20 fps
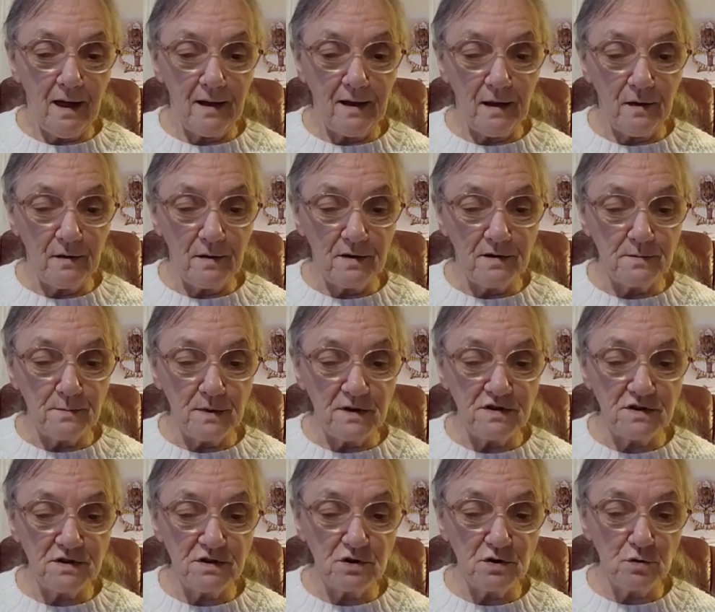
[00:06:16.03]
And there was
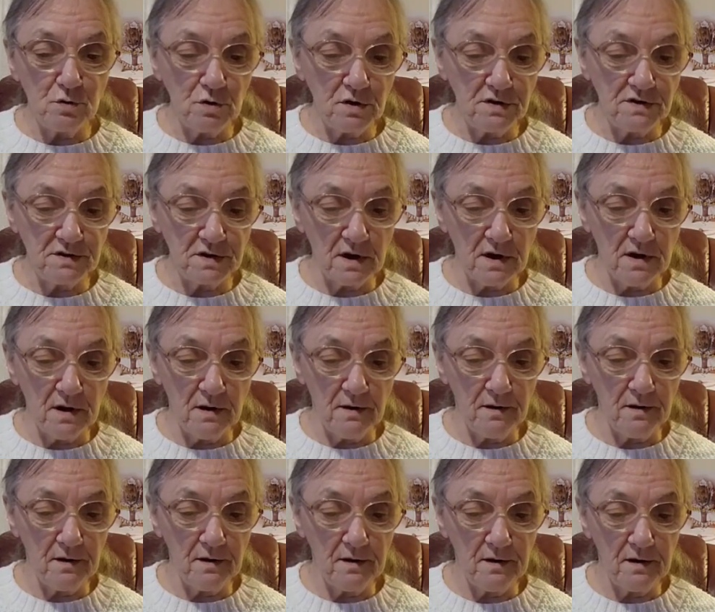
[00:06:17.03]
Mrs.
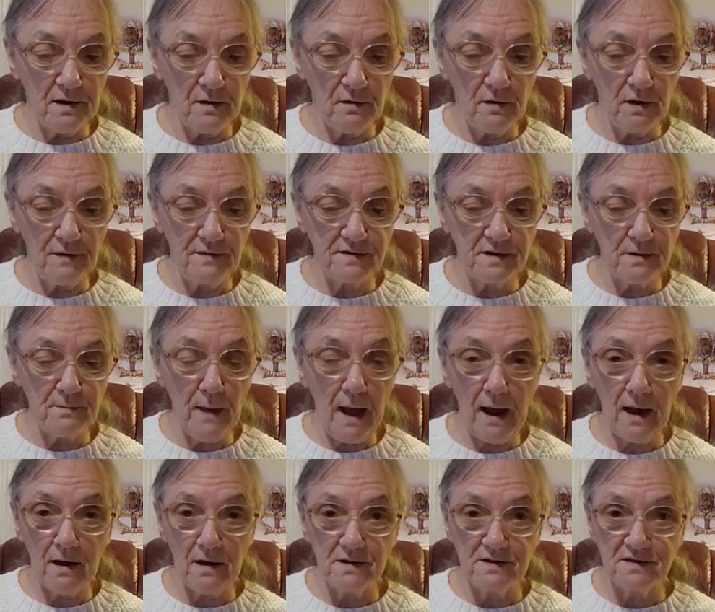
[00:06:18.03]
Cookson, who lives in
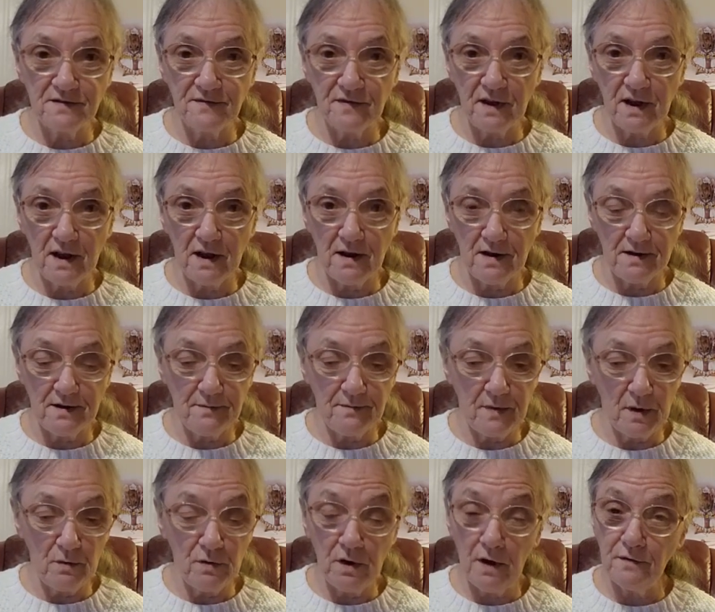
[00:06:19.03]
Macclesfield.
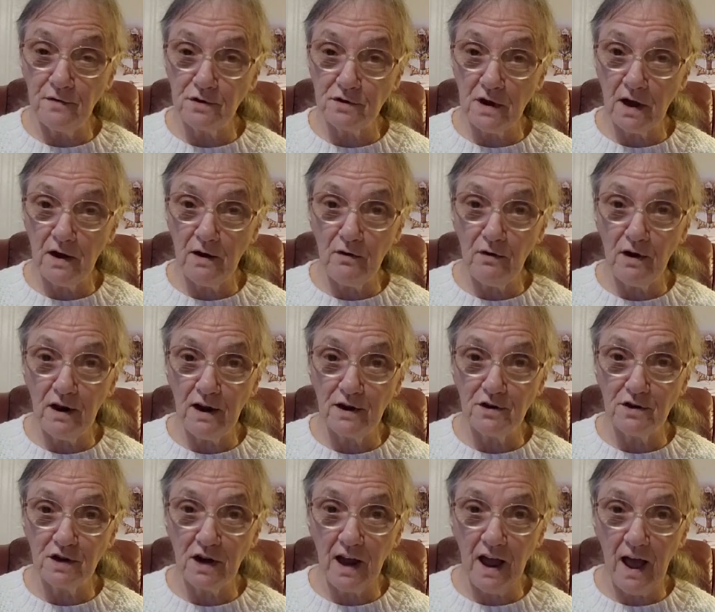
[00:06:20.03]
I wonder if she's any
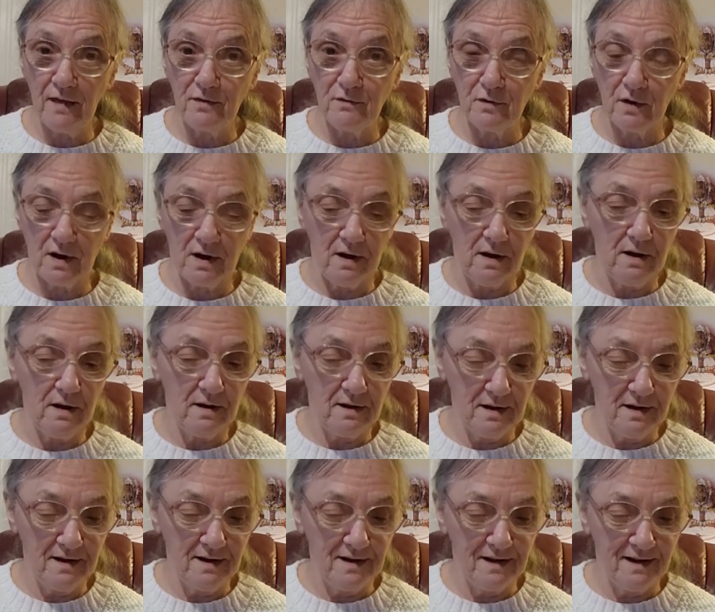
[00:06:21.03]
relation to Catherine.
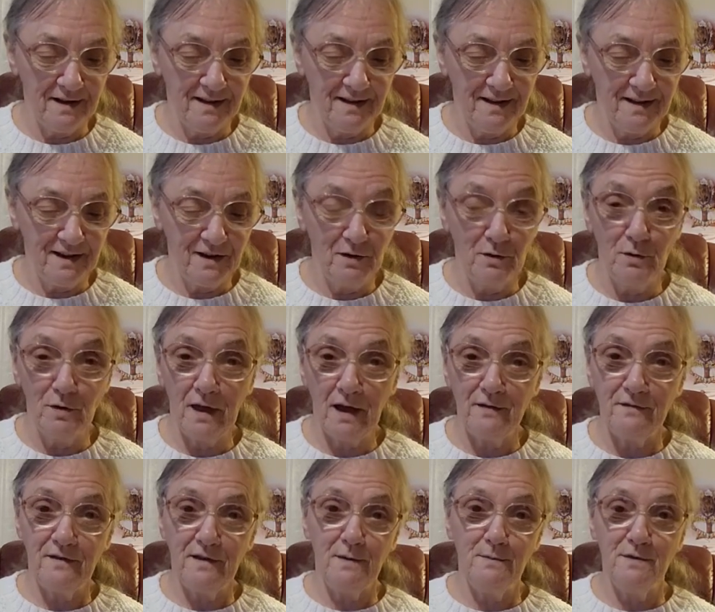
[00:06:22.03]
You know,
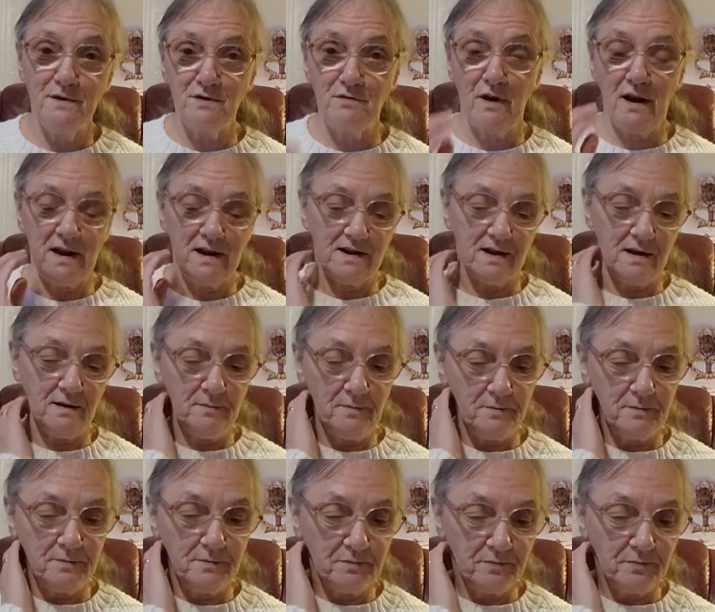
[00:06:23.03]
that famous writer.